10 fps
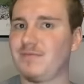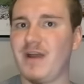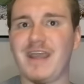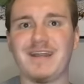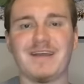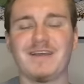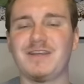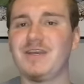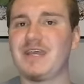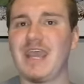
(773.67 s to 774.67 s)
Right?
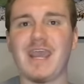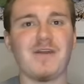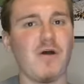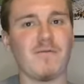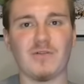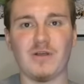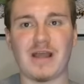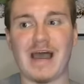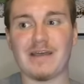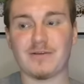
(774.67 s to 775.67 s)
You can't
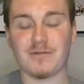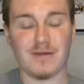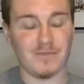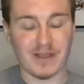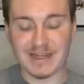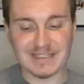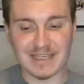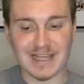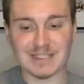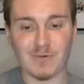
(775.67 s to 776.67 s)
overlook either of them. Like I
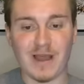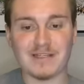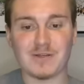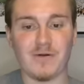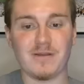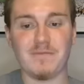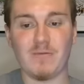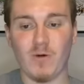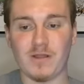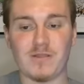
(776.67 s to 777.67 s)
said, that's why it's going to be
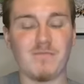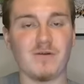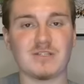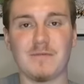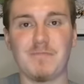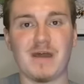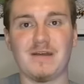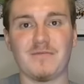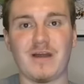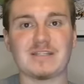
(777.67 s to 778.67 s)
one of the most
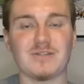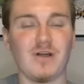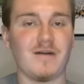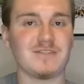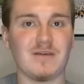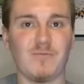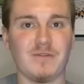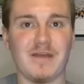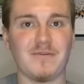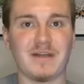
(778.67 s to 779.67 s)
competitive wrestle-offs that
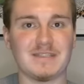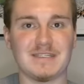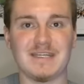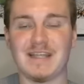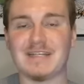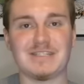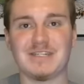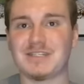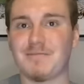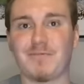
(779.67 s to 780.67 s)
we'll never get to see. That's
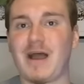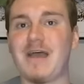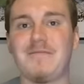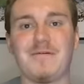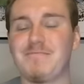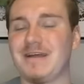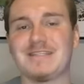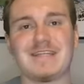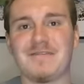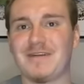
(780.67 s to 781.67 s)
just a private Penn
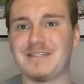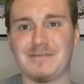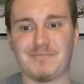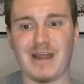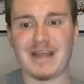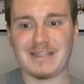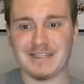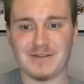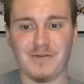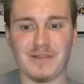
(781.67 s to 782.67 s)
State wrestling
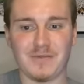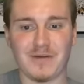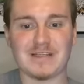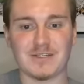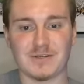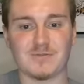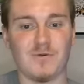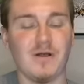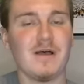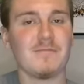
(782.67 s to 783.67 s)
practice, and only the wrestlers will